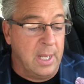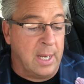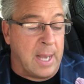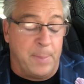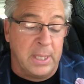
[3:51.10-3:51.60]

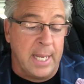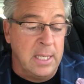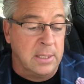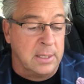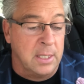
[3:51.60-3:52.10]
Couple
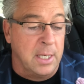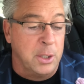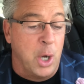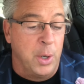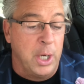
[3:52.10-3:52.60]
things
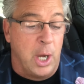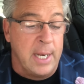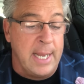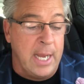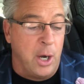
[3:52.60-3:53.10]
noted
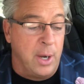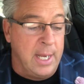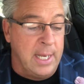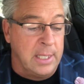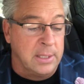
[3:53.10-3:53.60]
on here
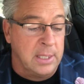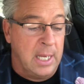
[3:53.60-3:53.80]
is